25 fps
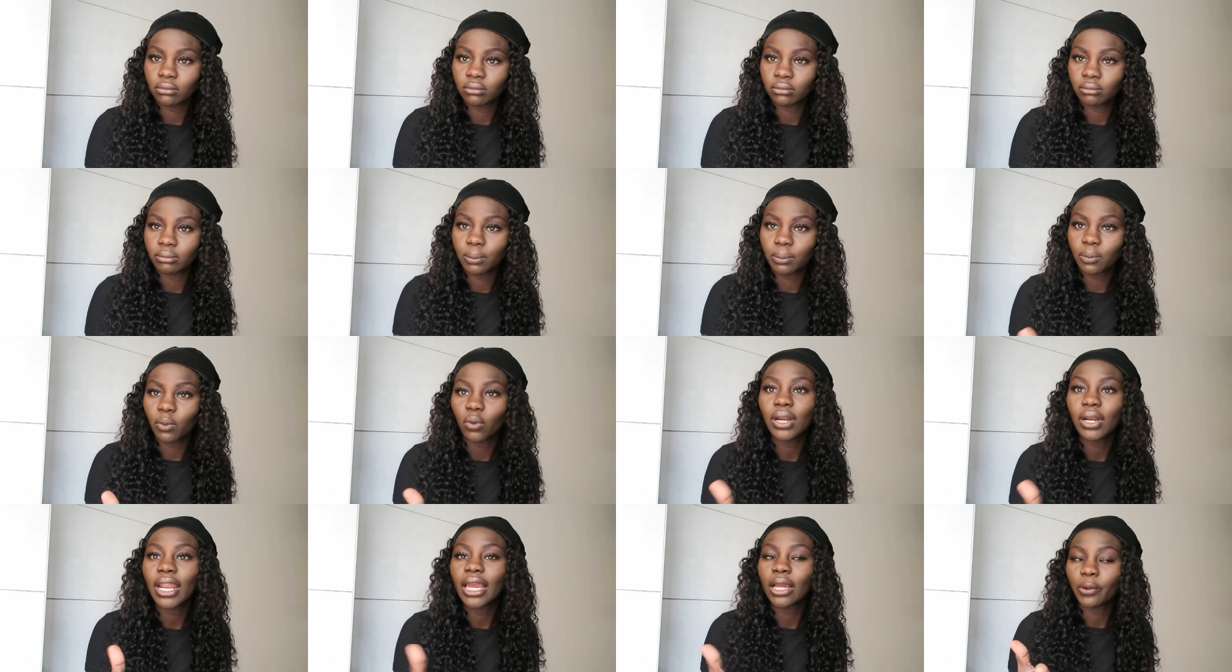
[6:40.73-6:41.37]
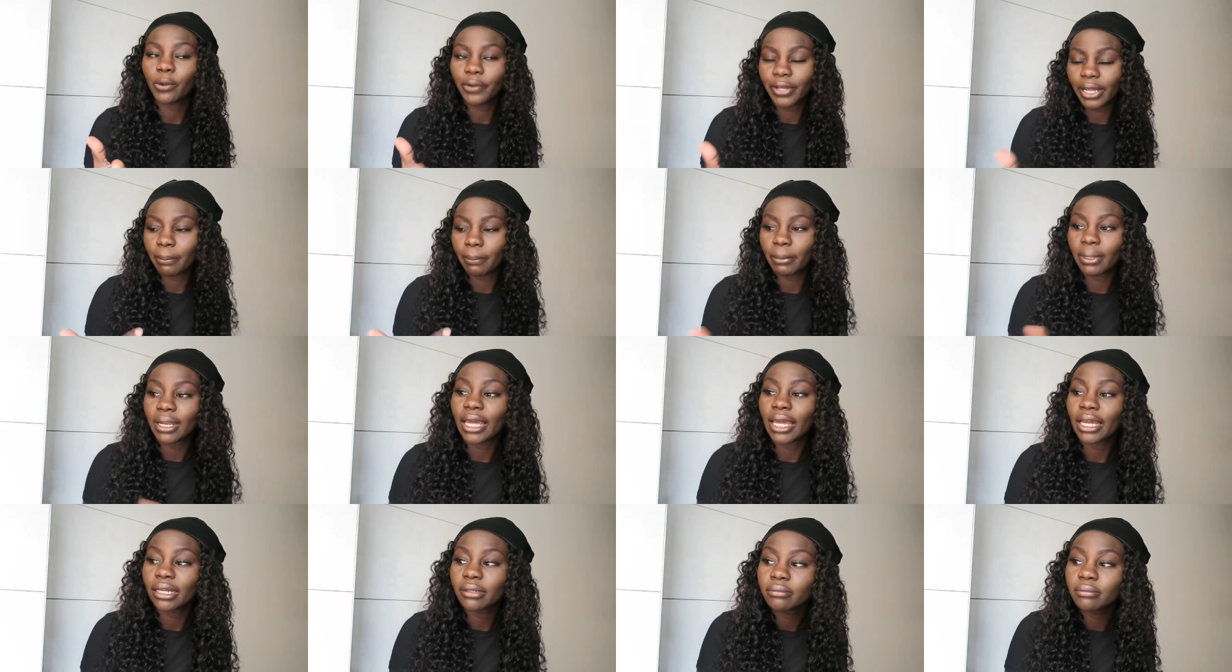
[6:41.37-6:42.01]
People were like, look at me
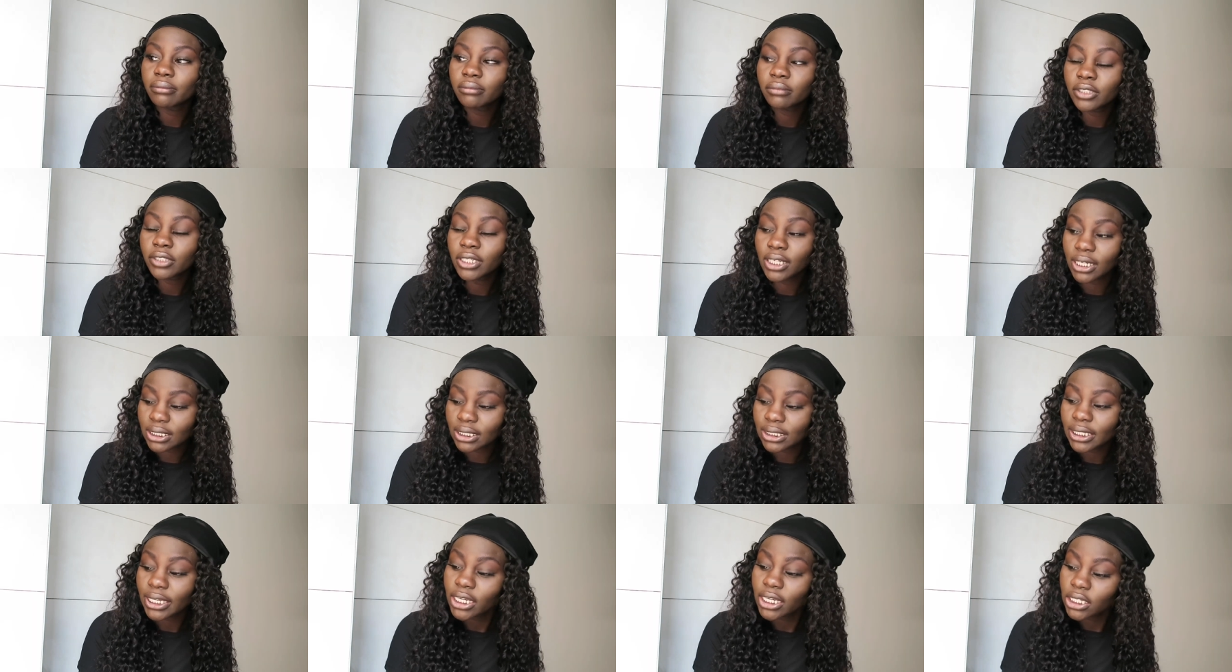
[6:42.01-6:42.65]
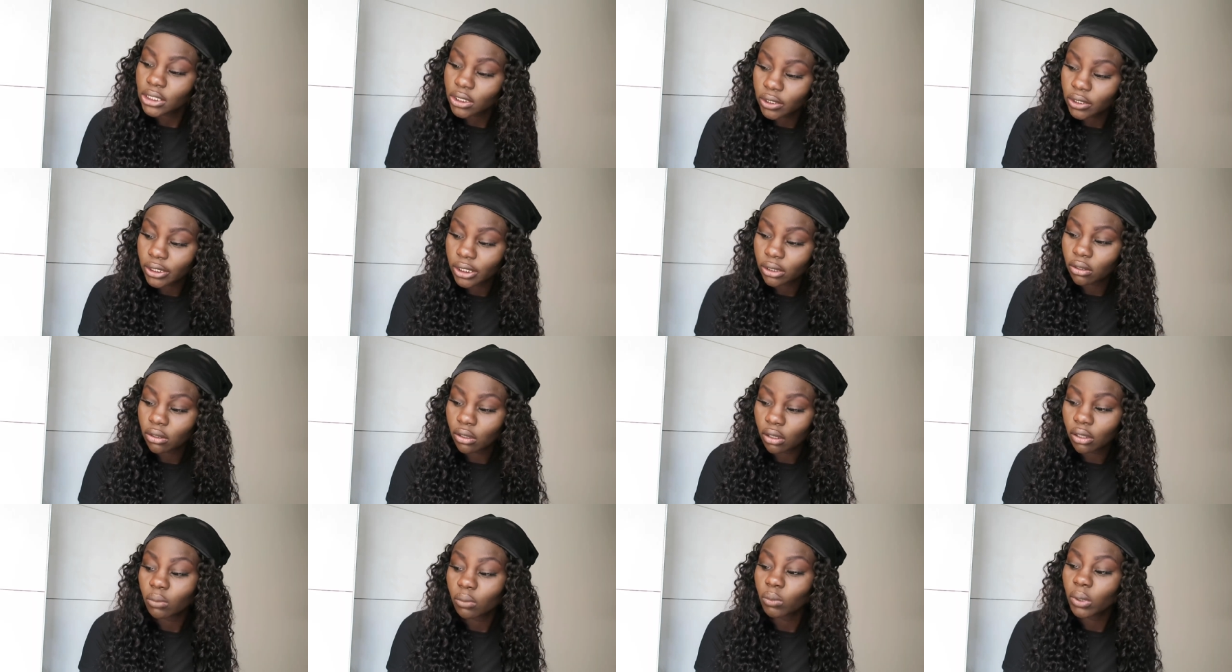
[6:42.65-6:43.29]
like, you gonna say yes or,
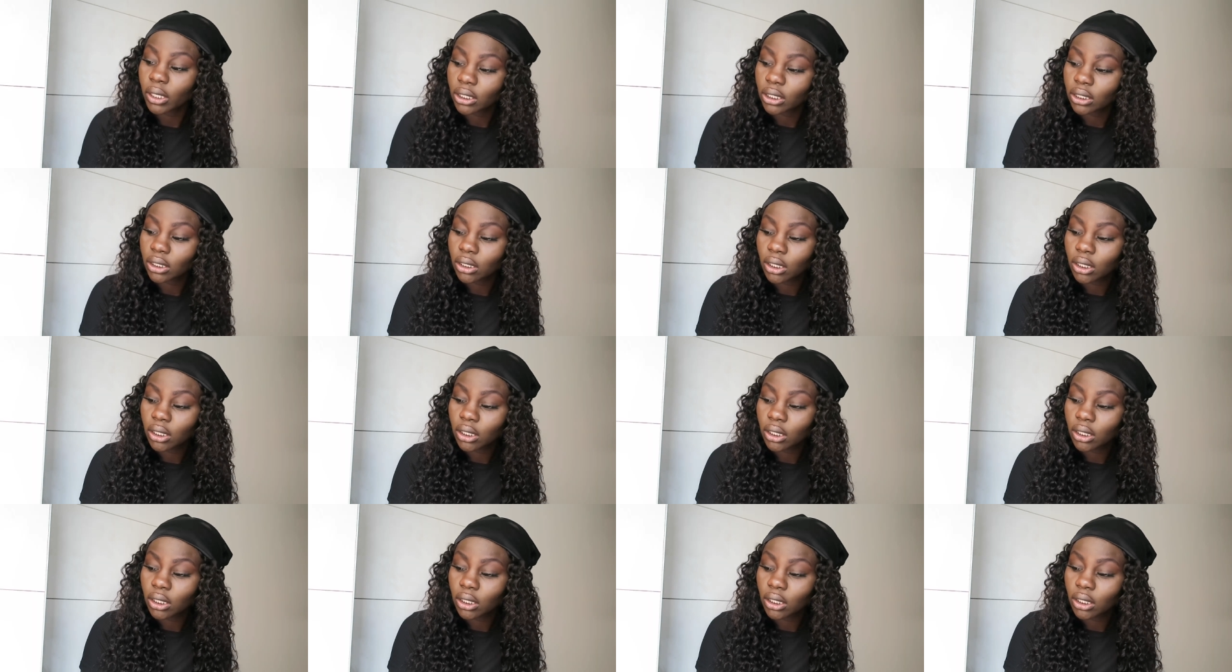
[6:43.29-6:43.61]
or what?